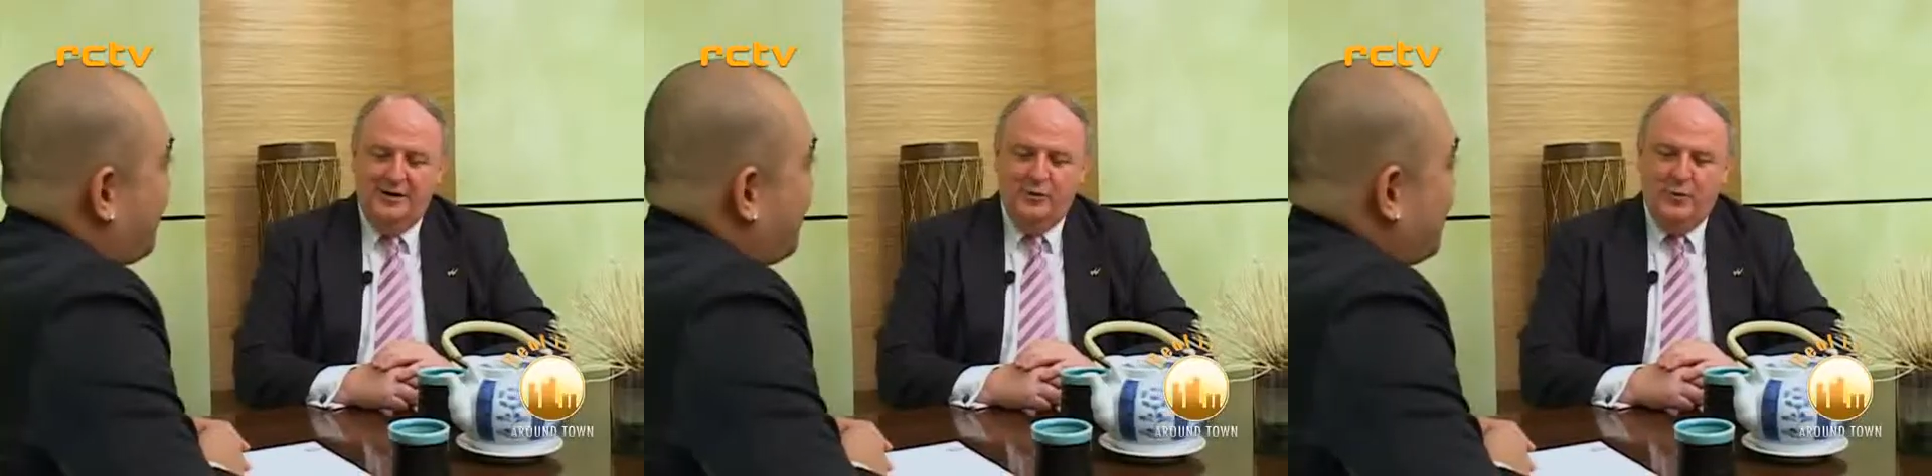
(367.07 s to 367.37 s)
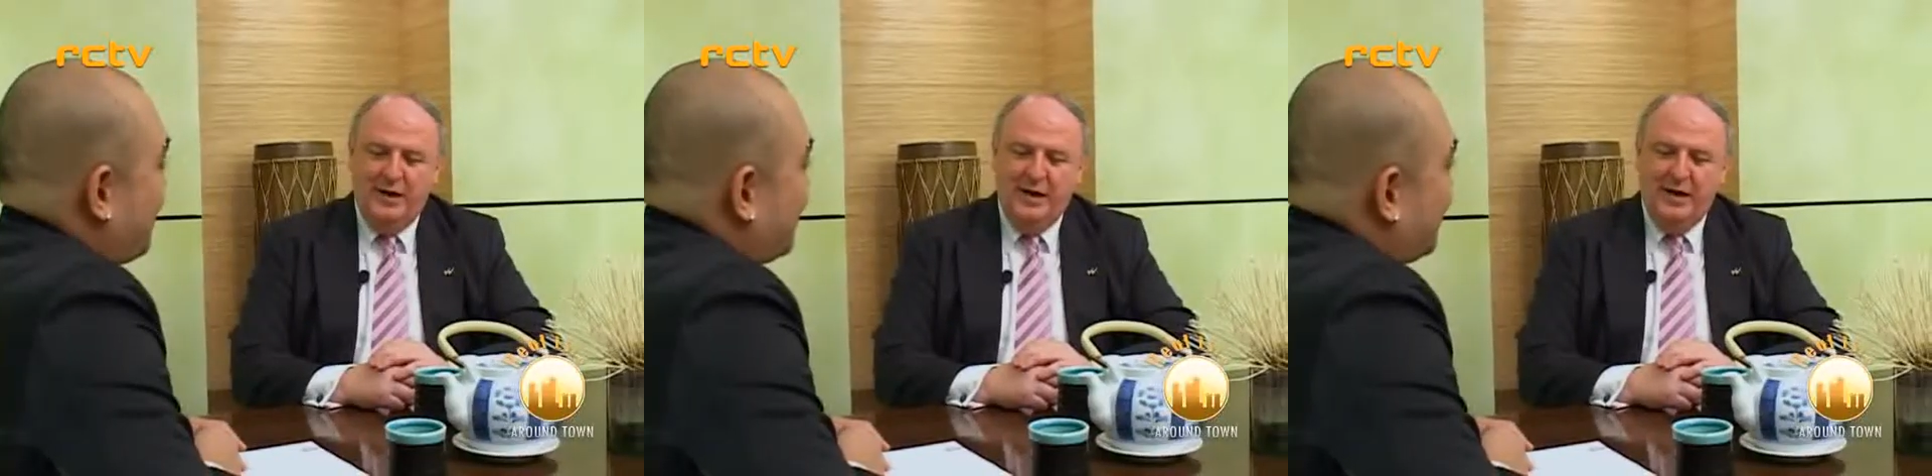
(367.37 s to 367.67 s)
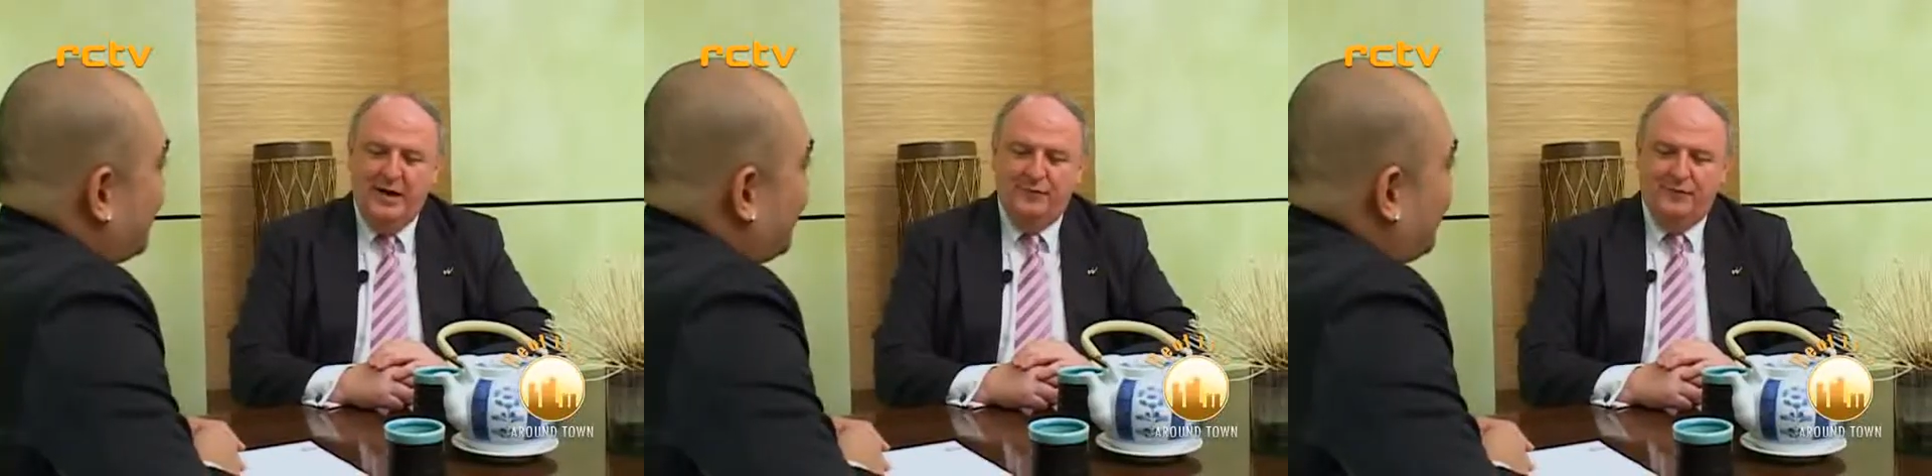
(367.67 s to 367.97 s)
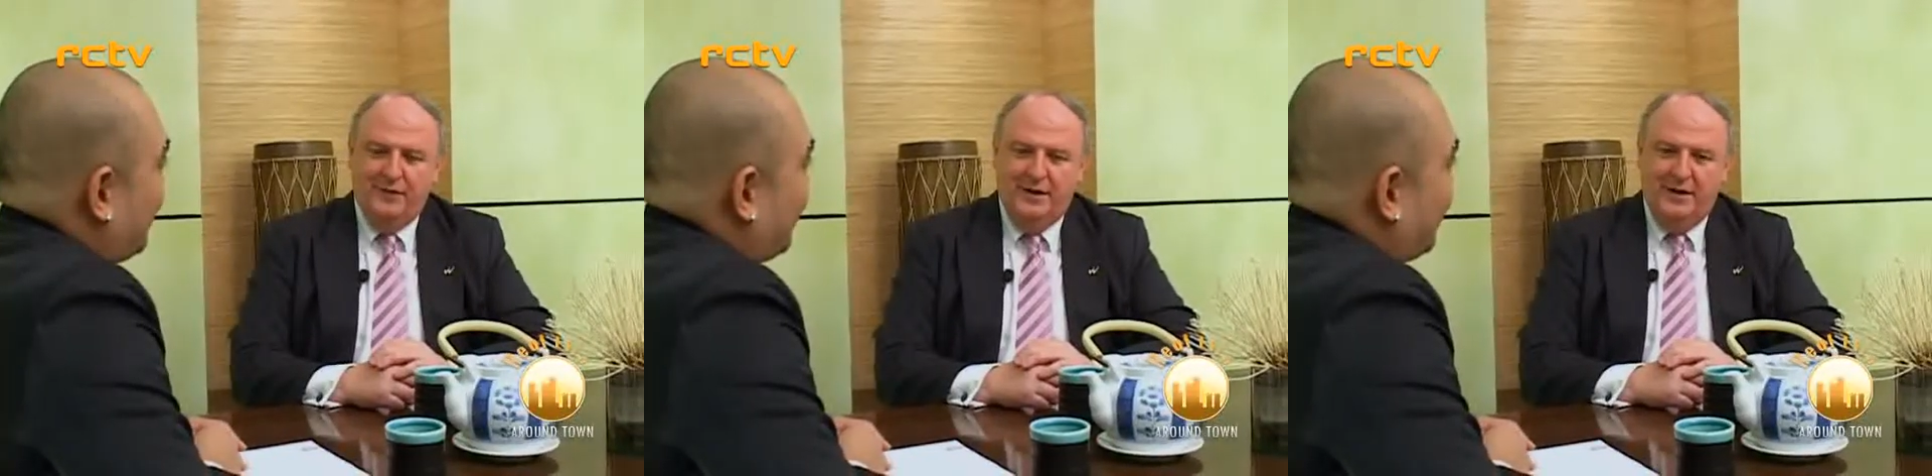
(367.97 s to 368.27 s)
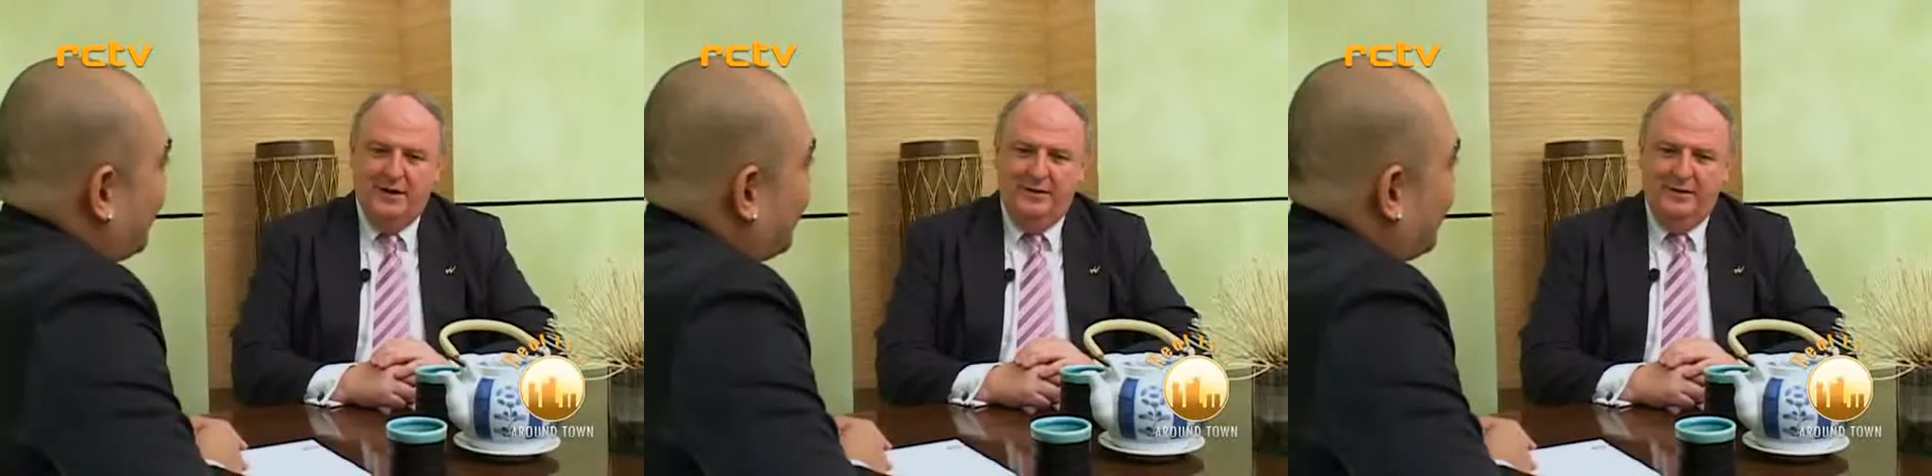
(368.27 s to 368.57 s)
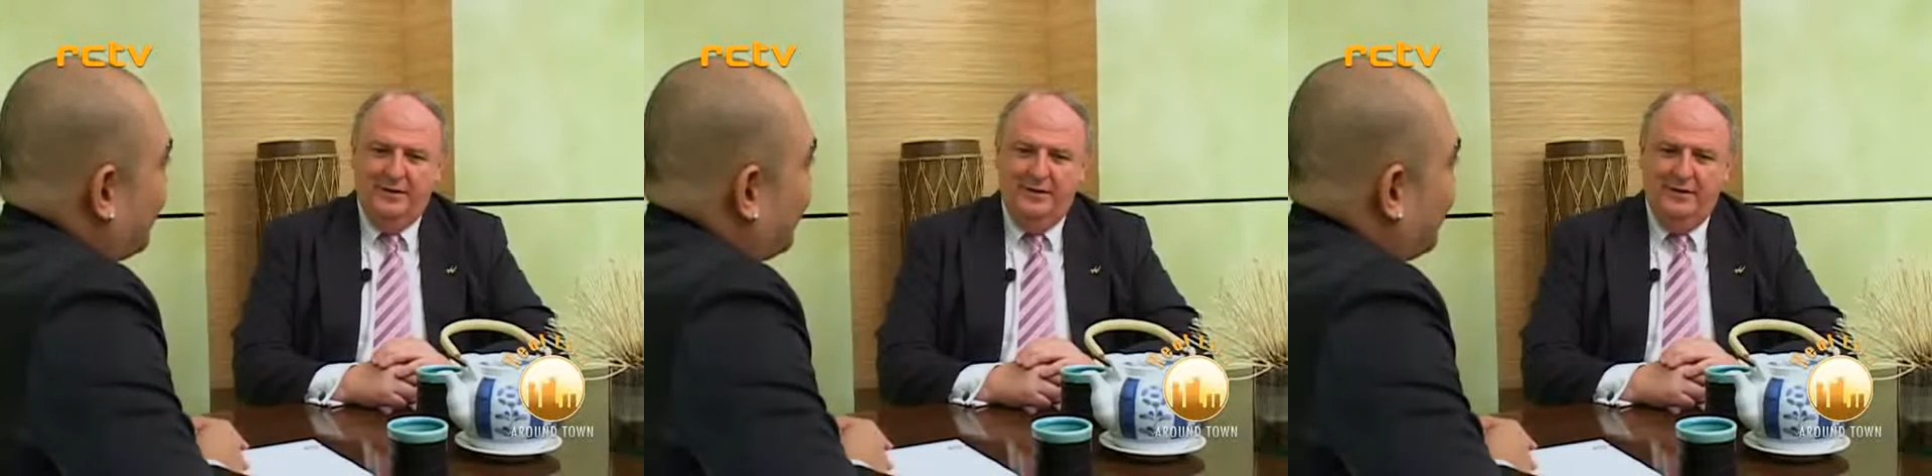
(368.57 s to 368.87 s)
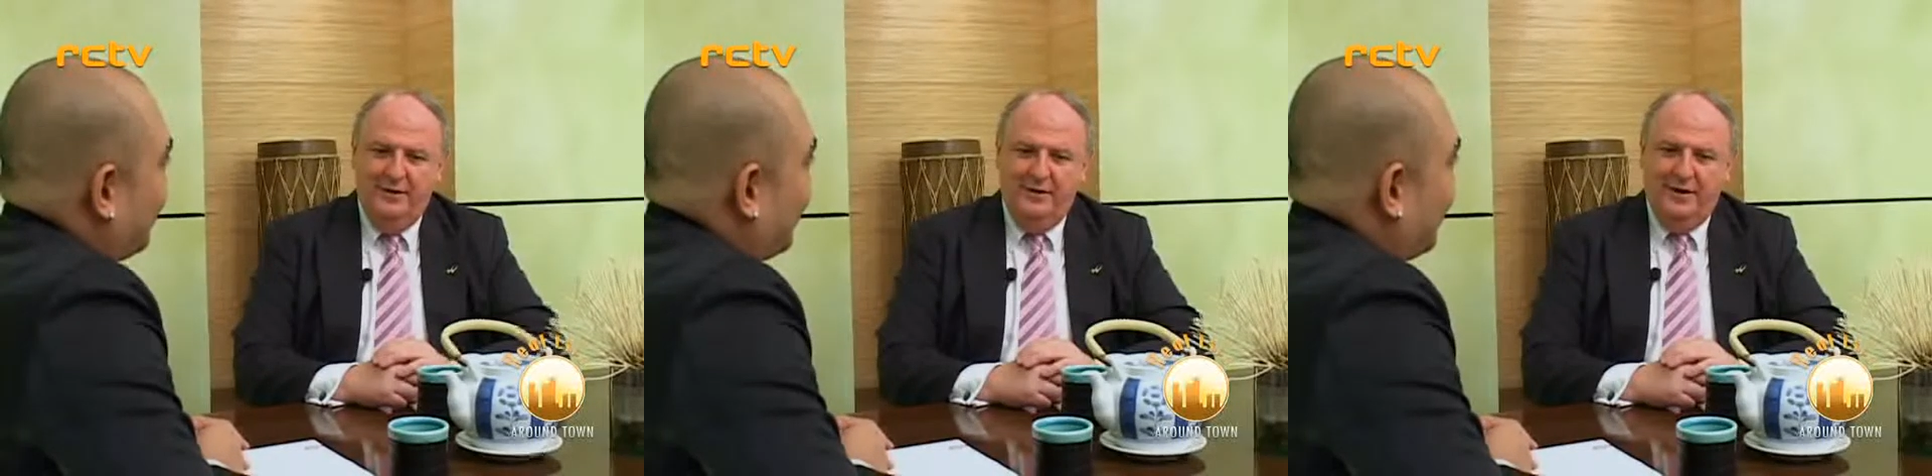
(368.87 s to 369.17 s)
that we have
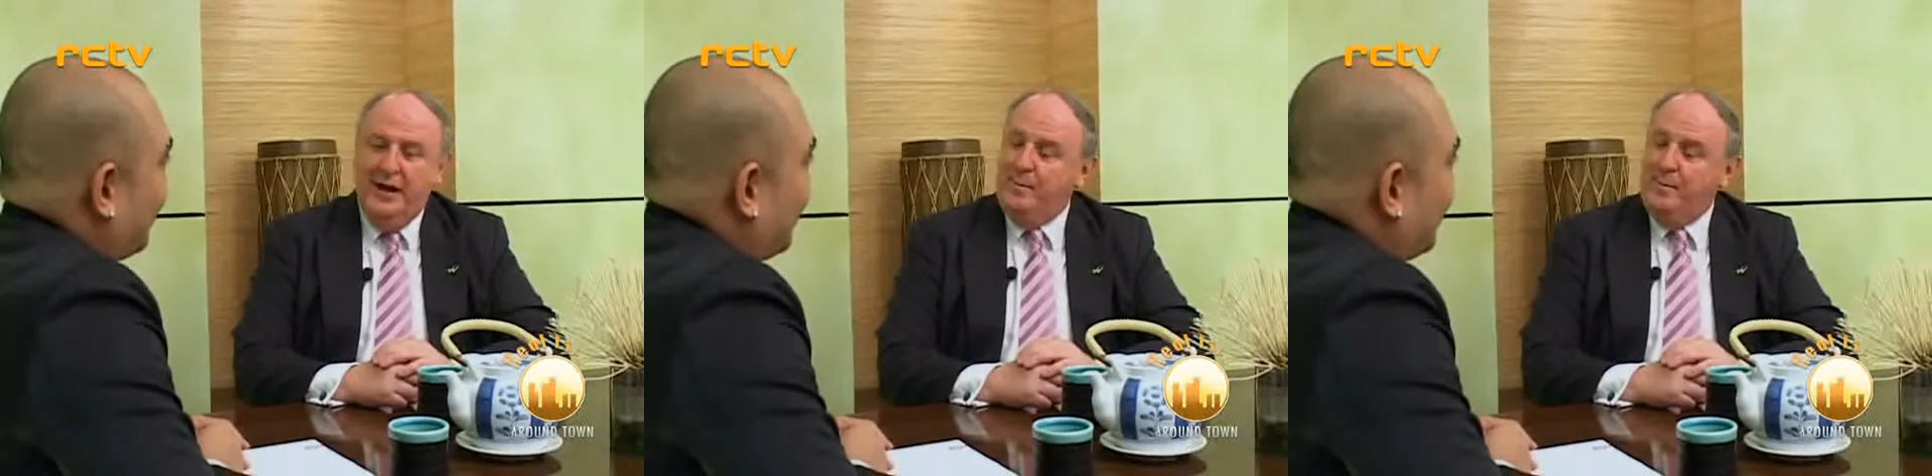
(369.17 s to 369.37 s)
a